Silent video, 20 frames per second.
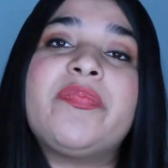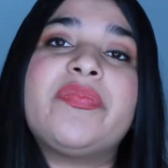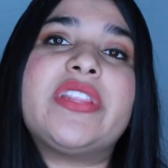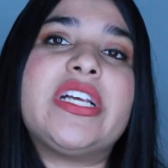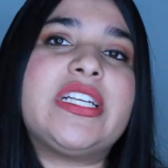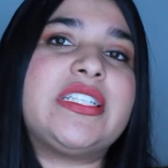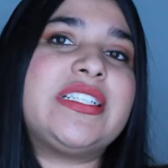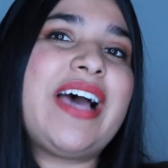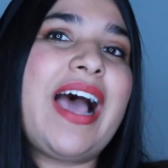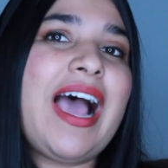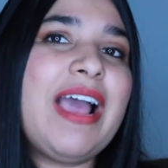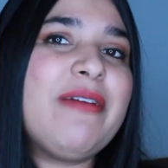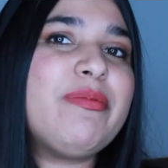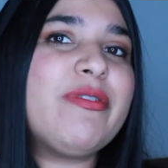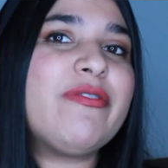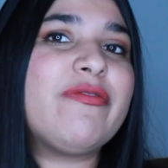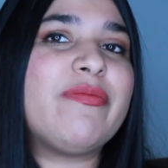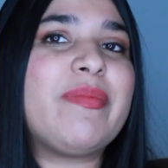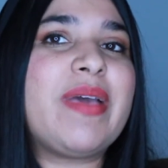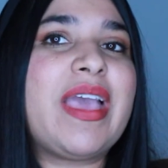The type
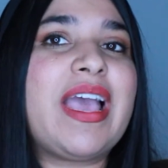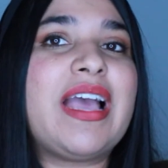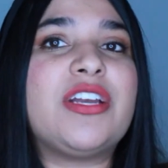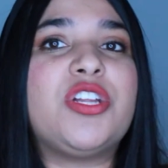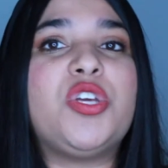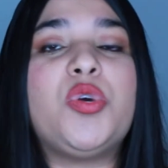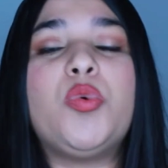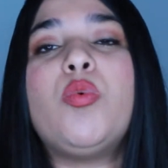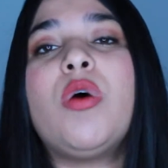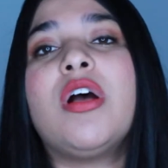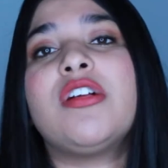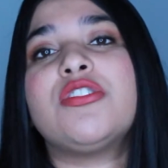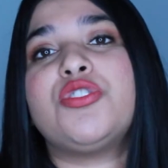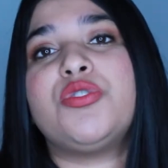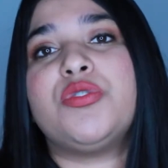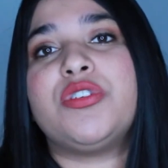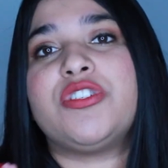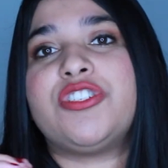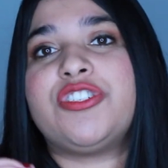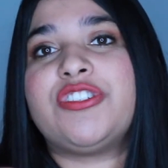of man you want
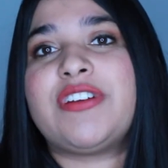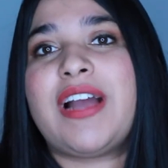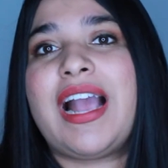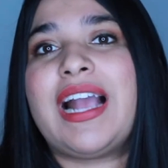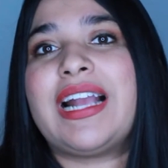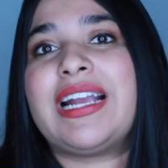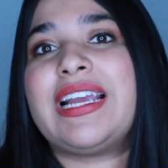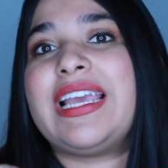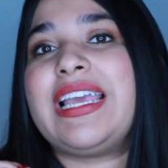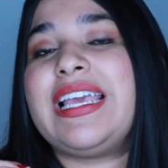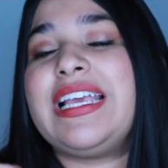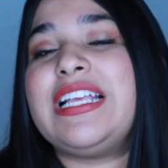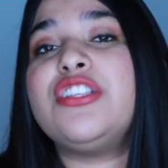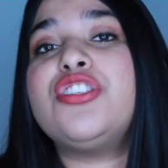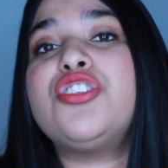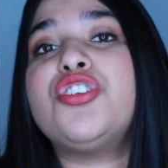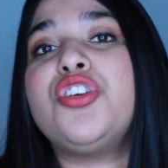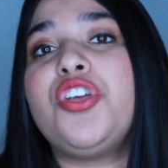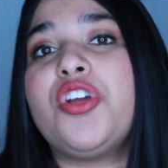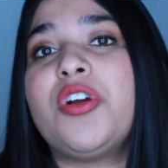to attract
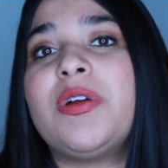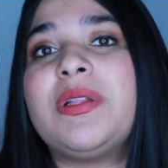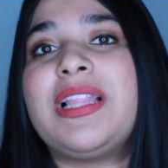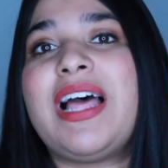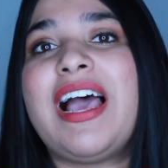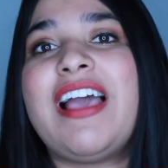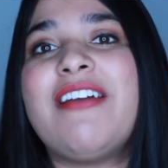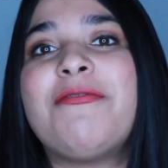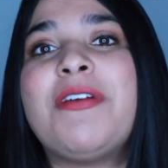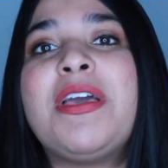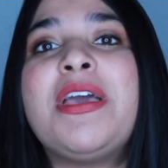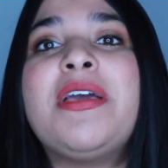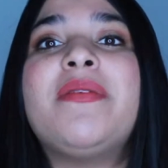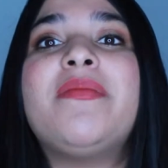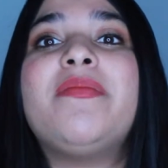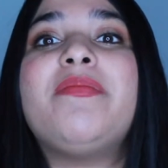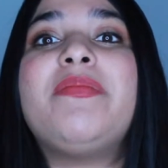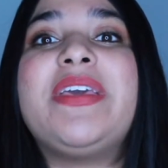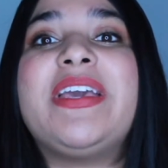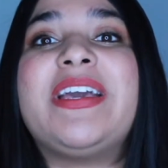into your life,
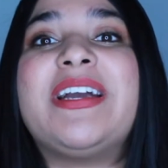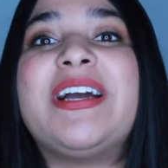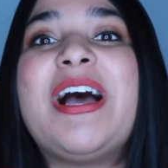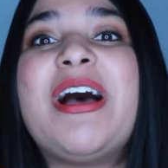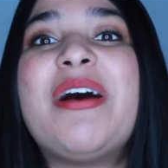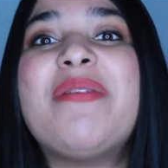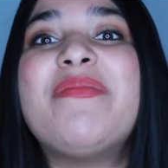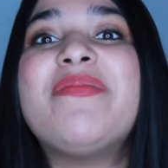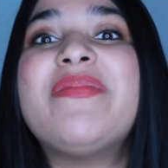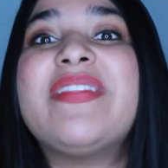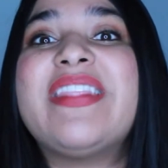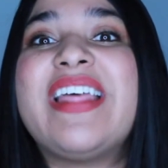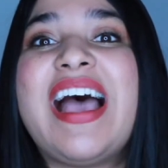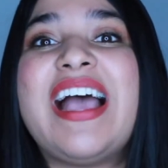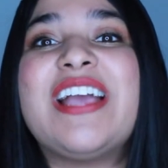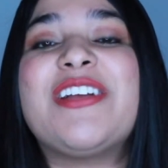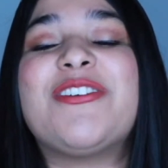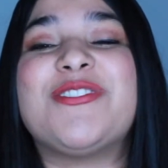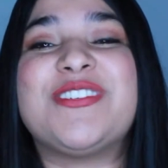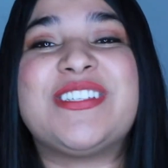become
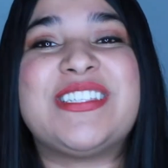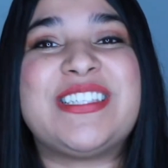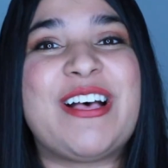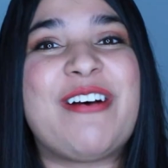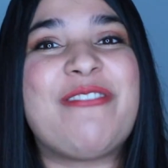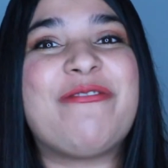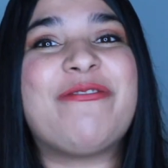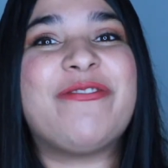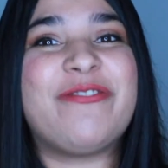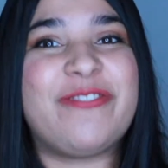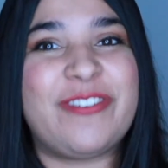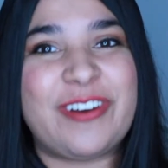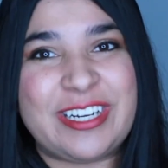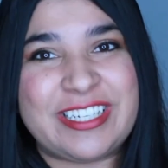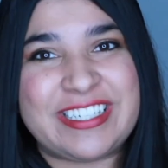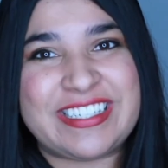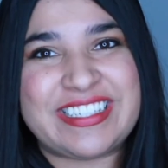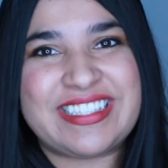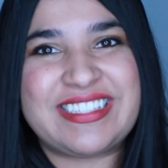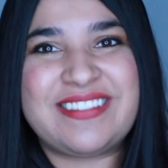that yourself
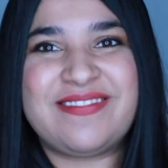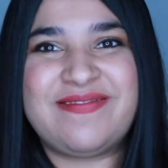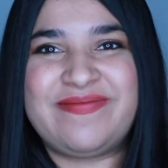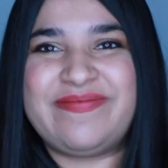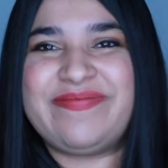first.